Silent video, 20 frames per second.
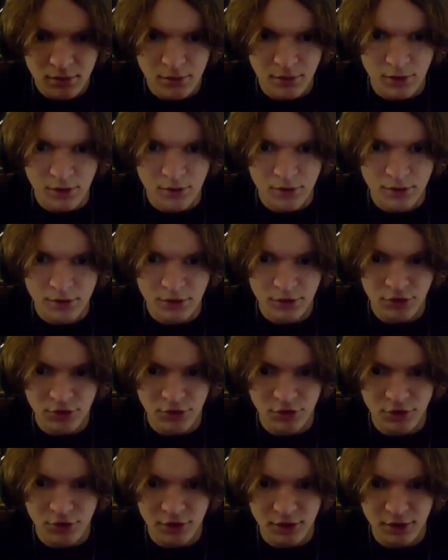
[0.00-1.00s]
No, it's
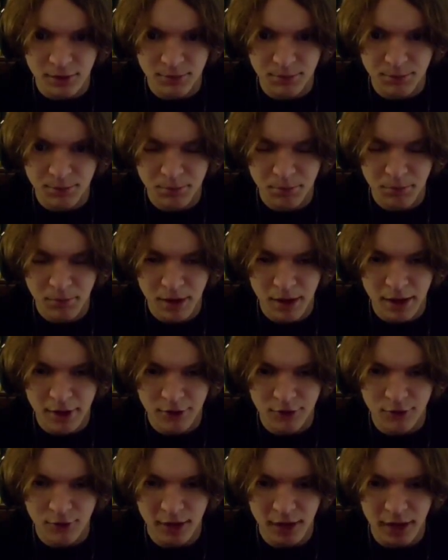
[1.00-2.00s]
just um
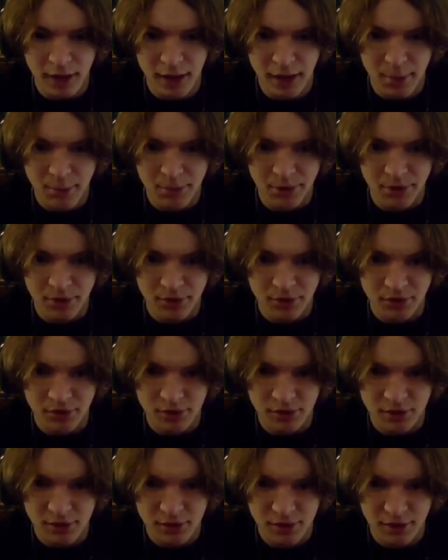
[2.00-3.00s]
S
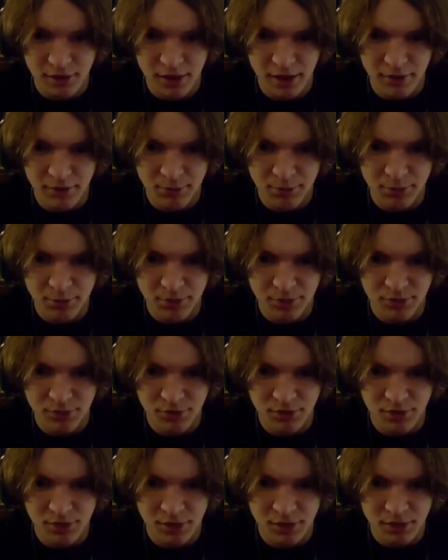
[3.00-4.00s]
Episa
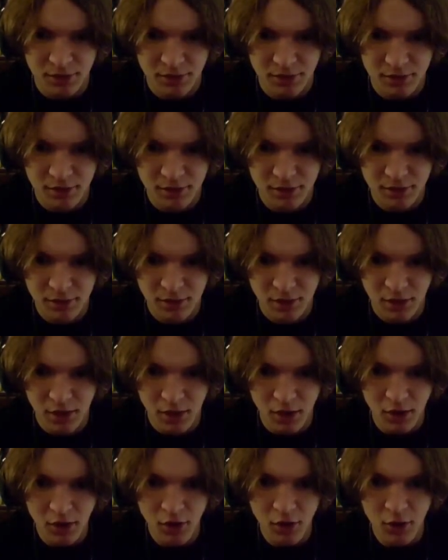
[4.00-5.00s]
Episa.
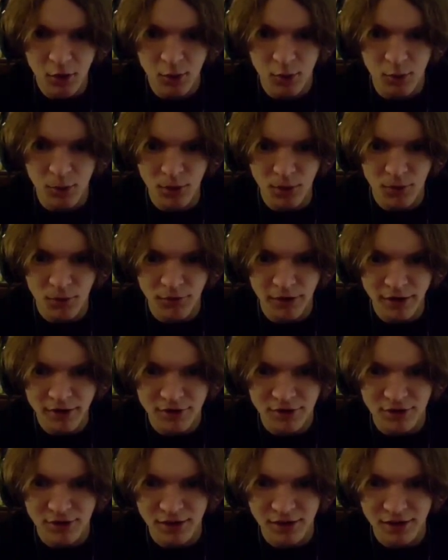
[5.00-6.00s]
Oh, whoa, Foxy.